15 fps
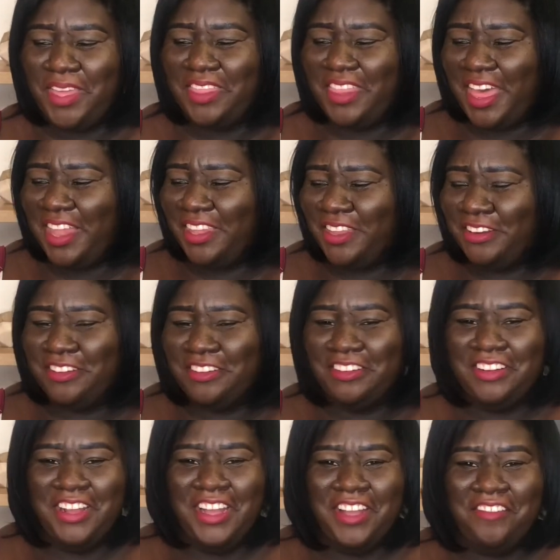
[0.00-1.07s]
in that
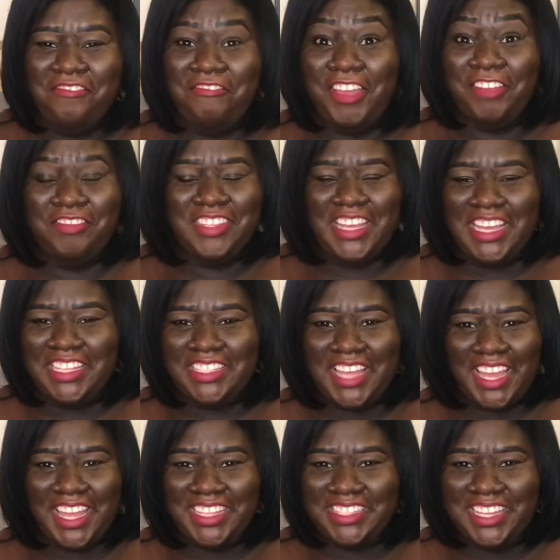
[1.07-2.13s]
little 15
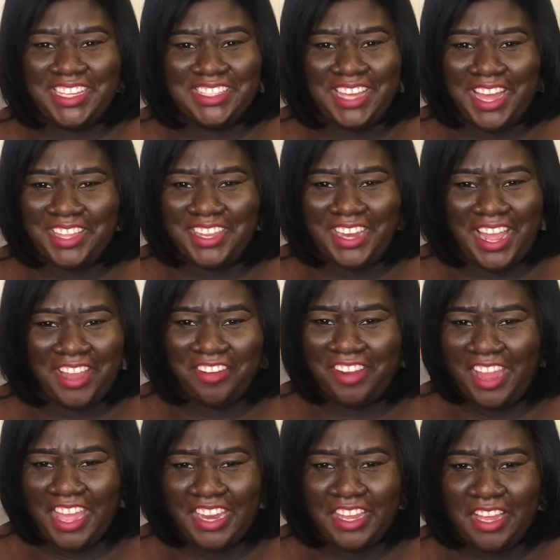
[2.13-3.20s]
second TikTok that I
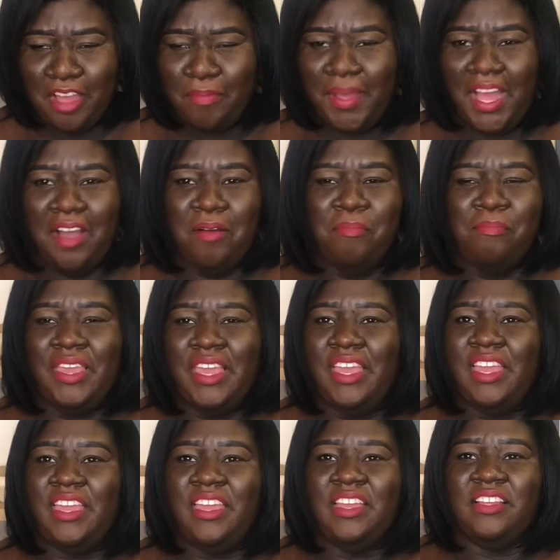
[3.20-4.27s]
created about
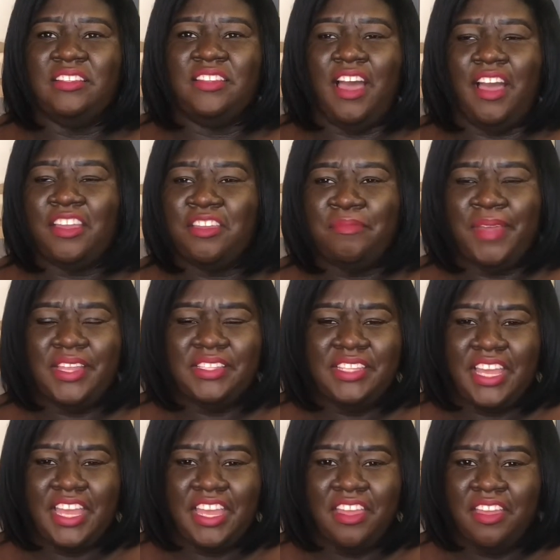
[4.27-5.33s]
me
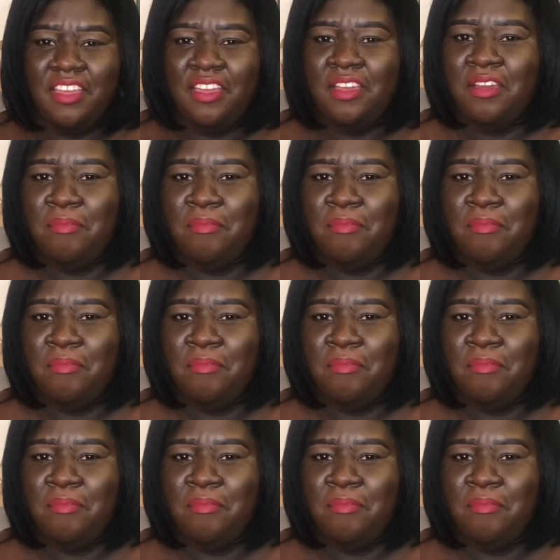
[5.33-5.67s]
documenting